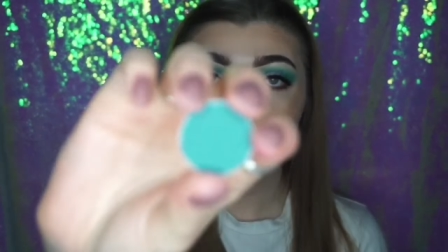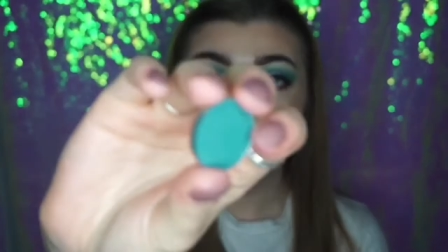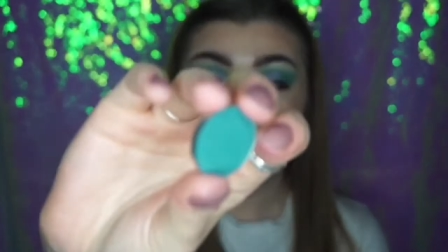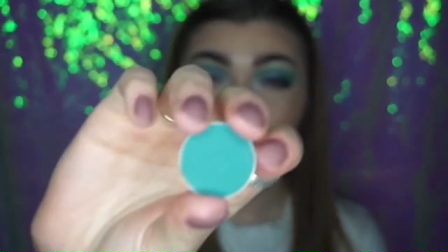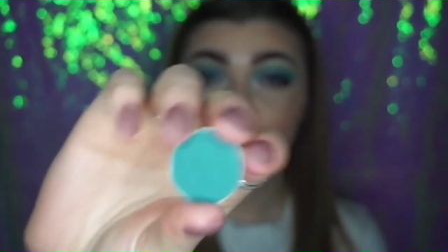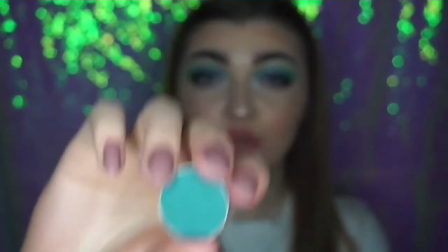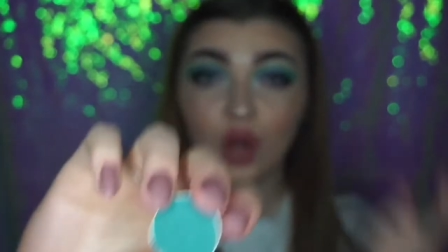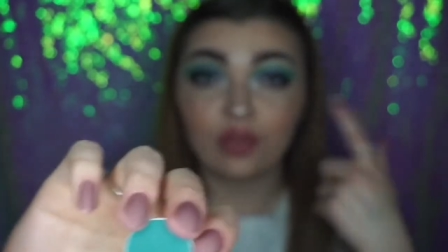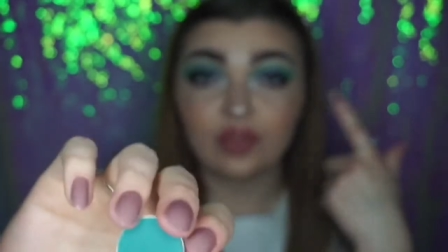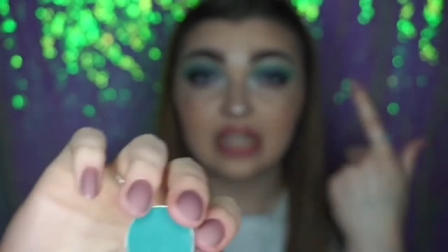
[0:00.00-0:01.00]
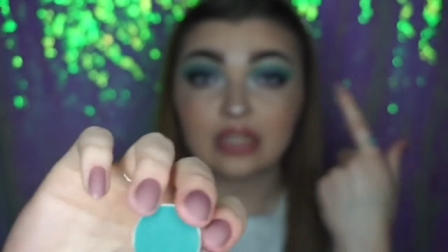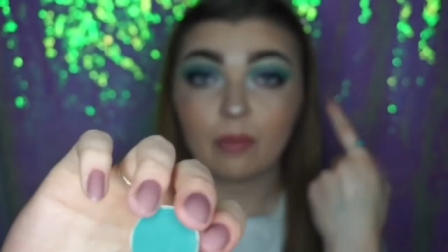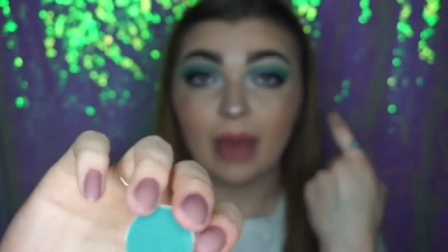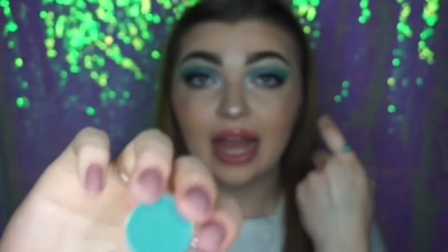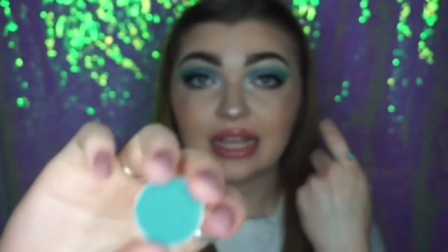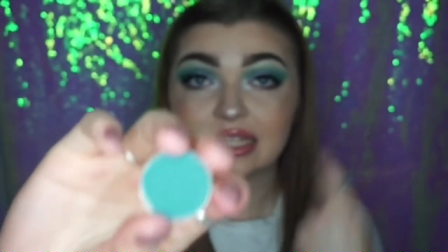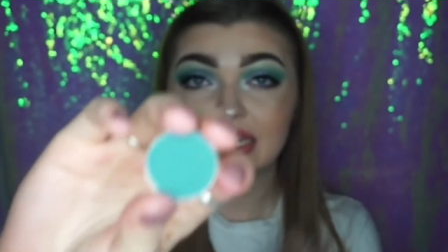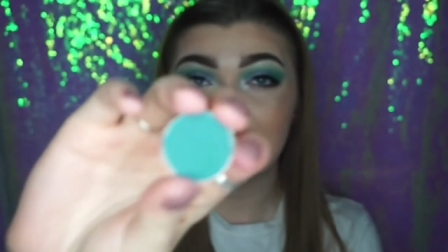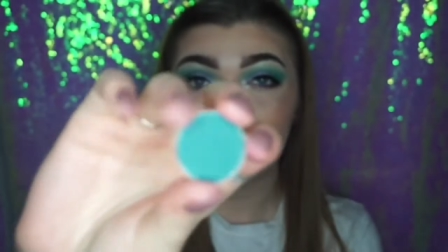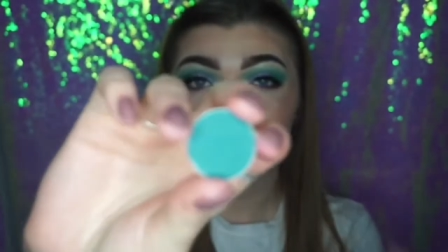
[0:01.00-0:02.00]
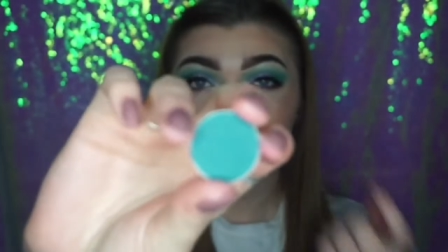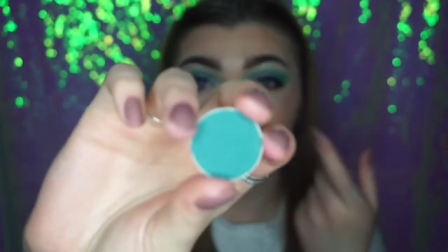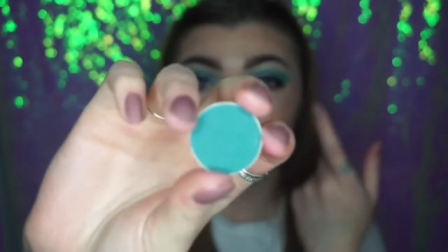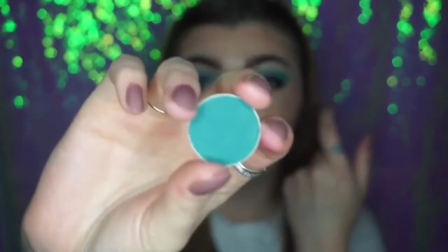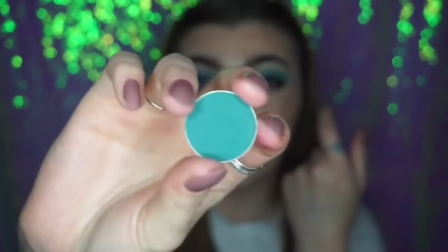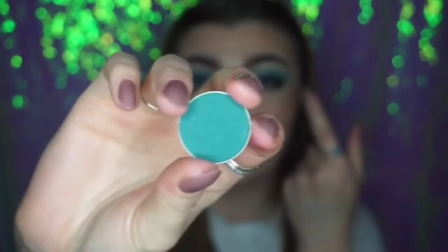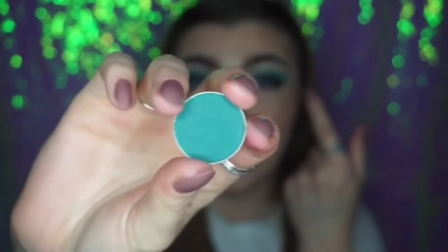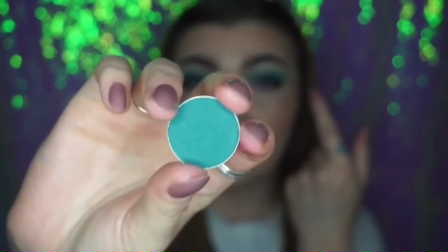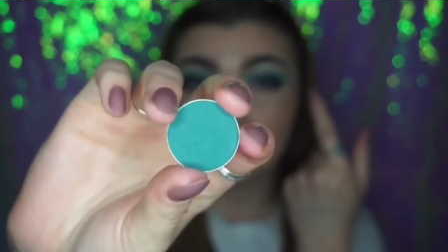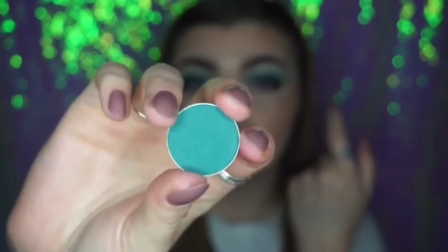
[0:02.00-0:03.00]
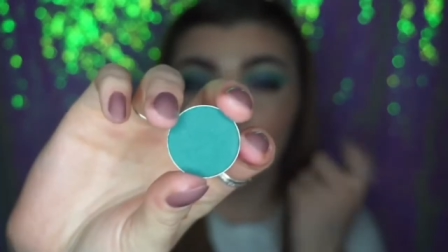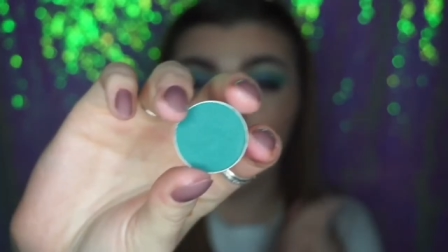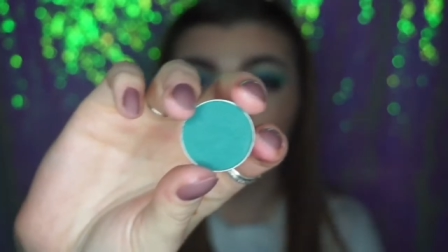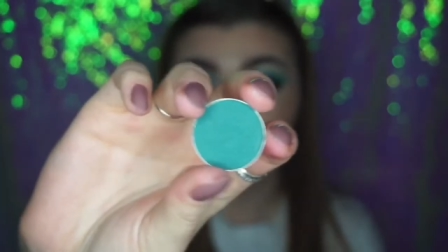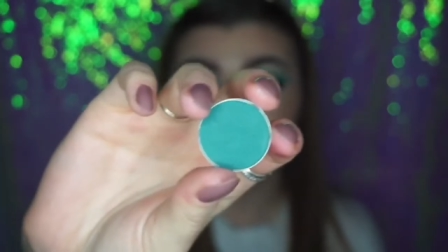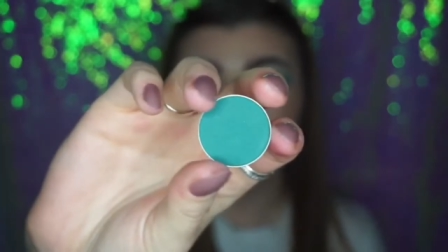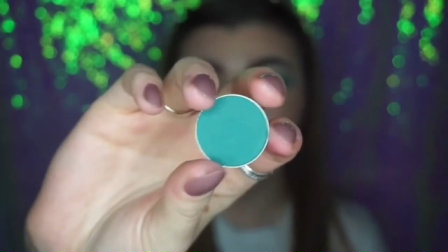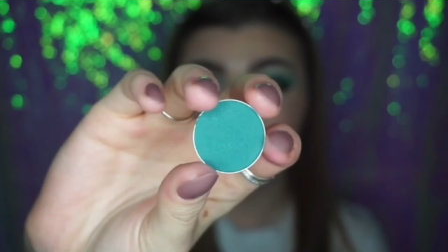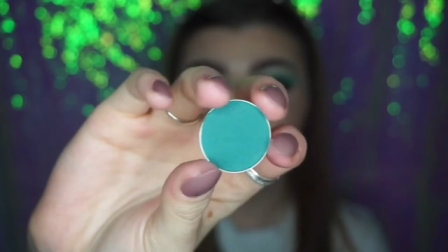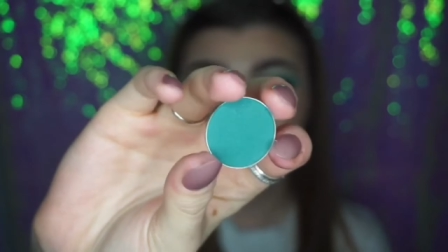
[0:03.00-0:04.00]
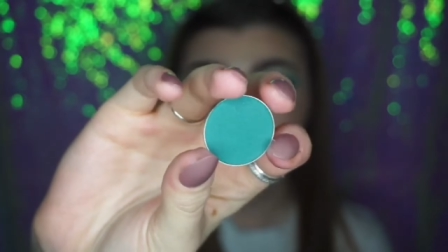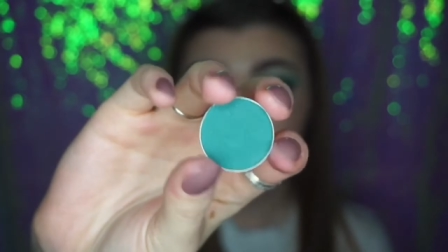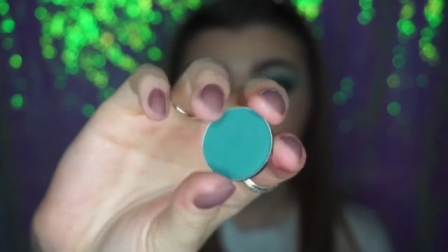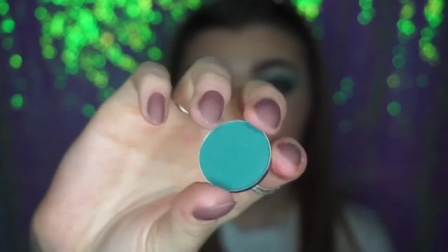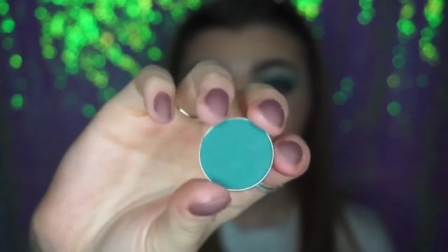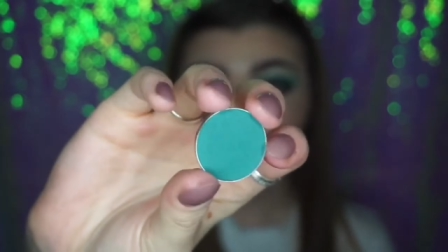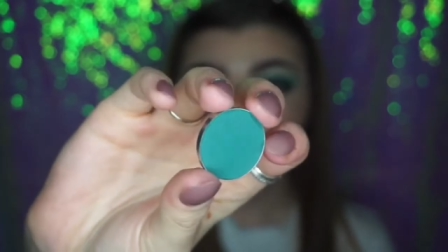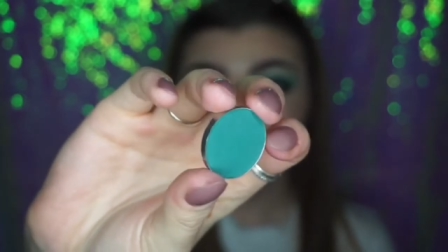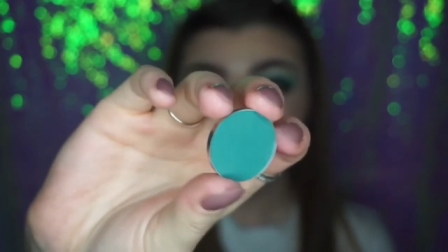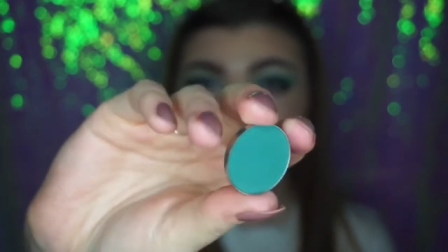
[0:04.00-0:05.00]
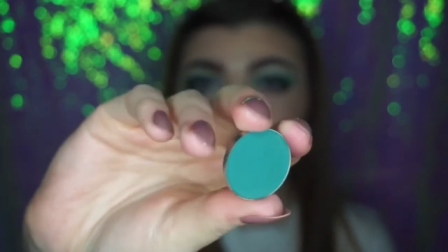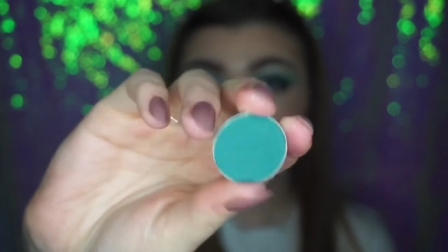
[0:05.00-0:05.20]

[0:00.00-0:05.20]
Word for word: I've also got this on my eyes today. I've kind of put it on the outer part of my eye and